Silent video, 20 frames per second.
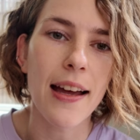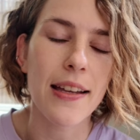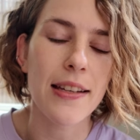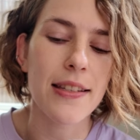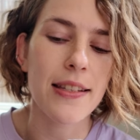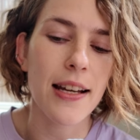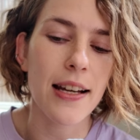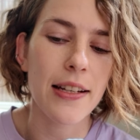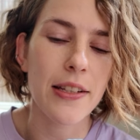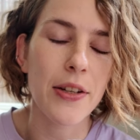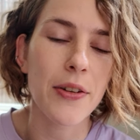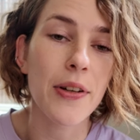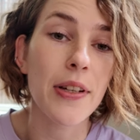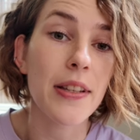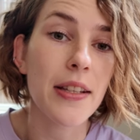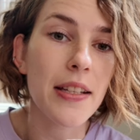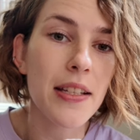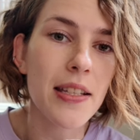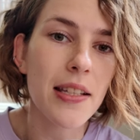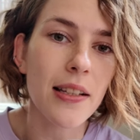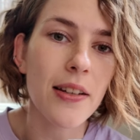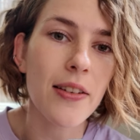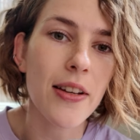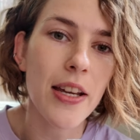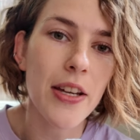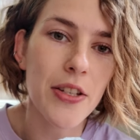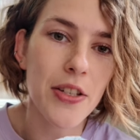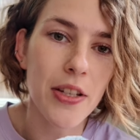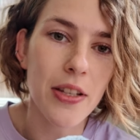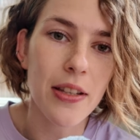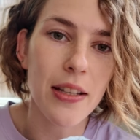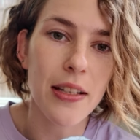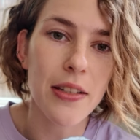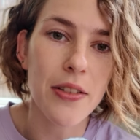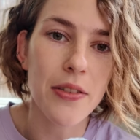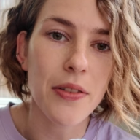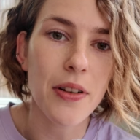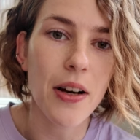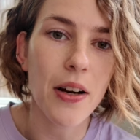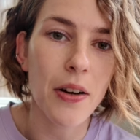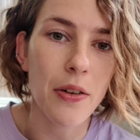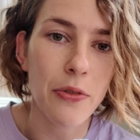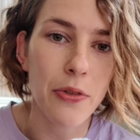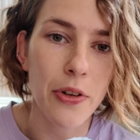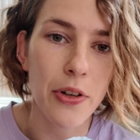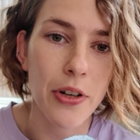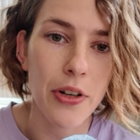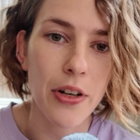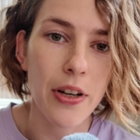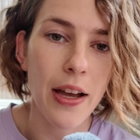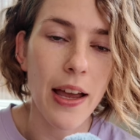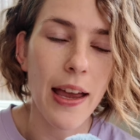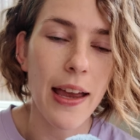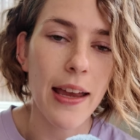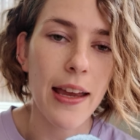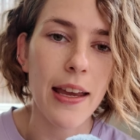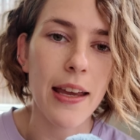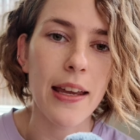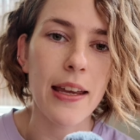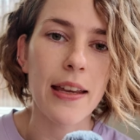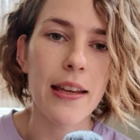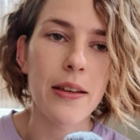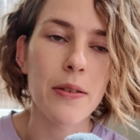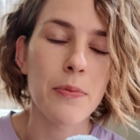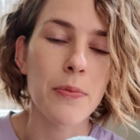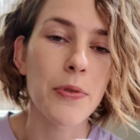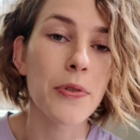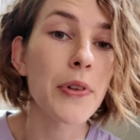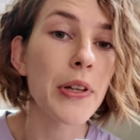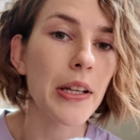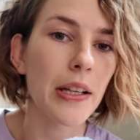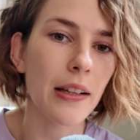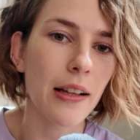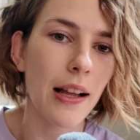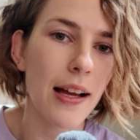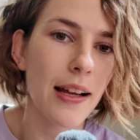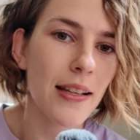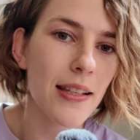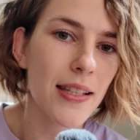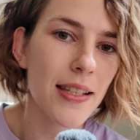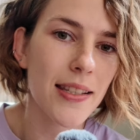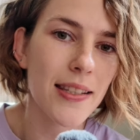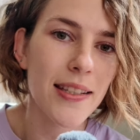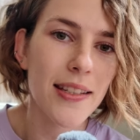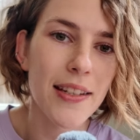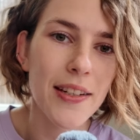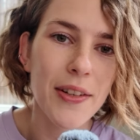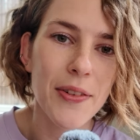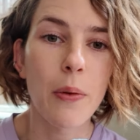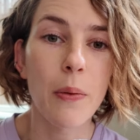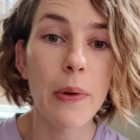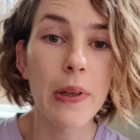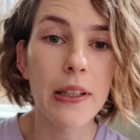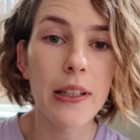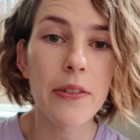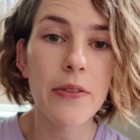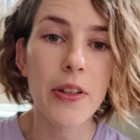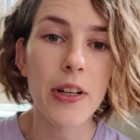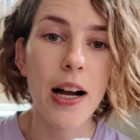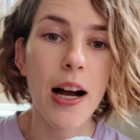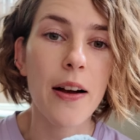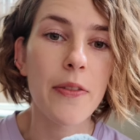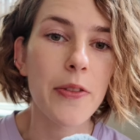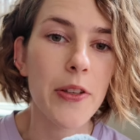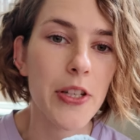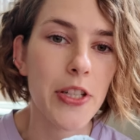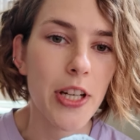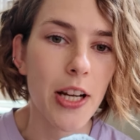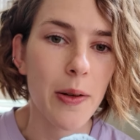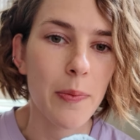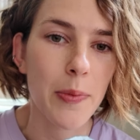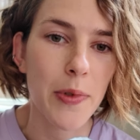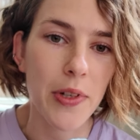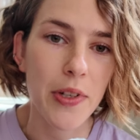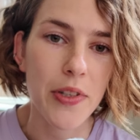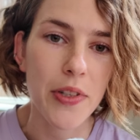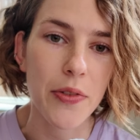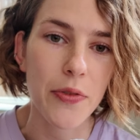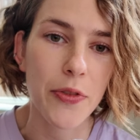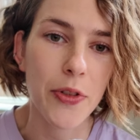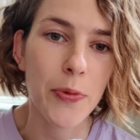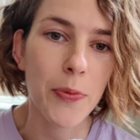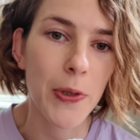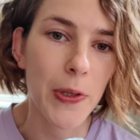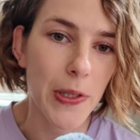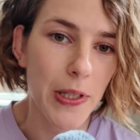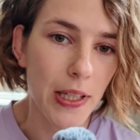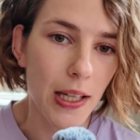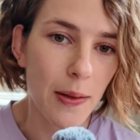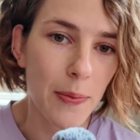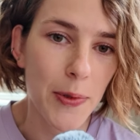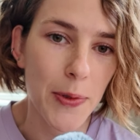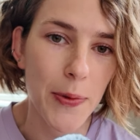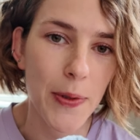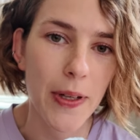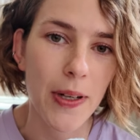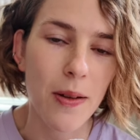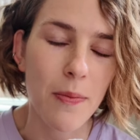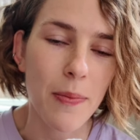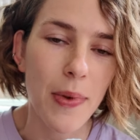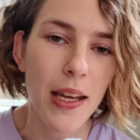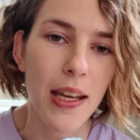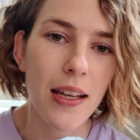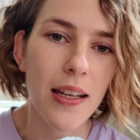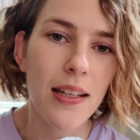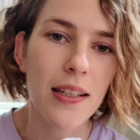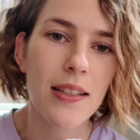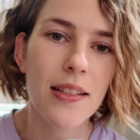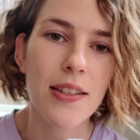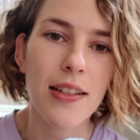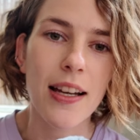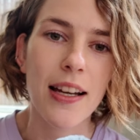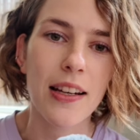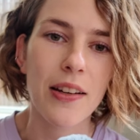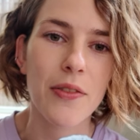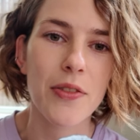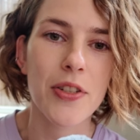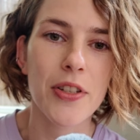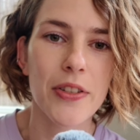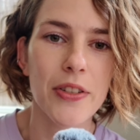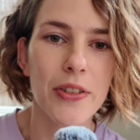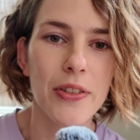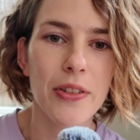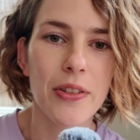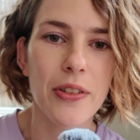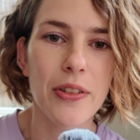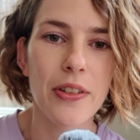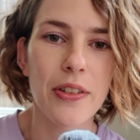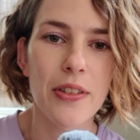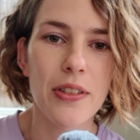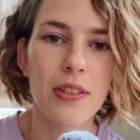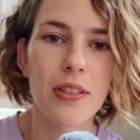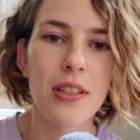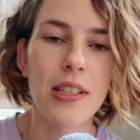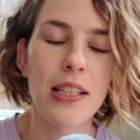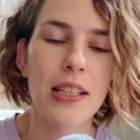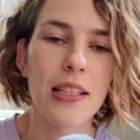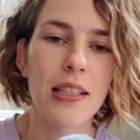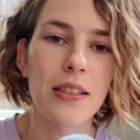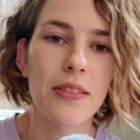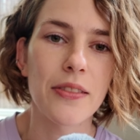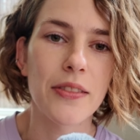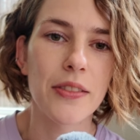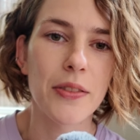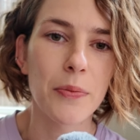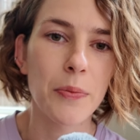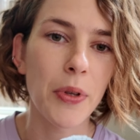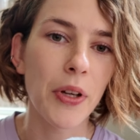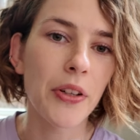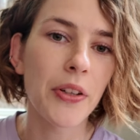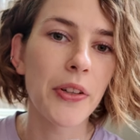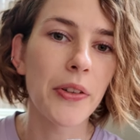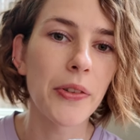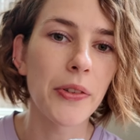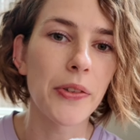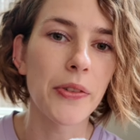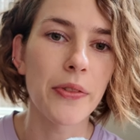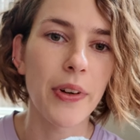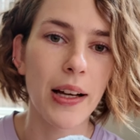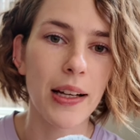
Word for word: And I know at this location they do offer a brewing class. When we leave the coffee shop, there's a few more stops we're gonna make to kind of show the Eunpyeonggu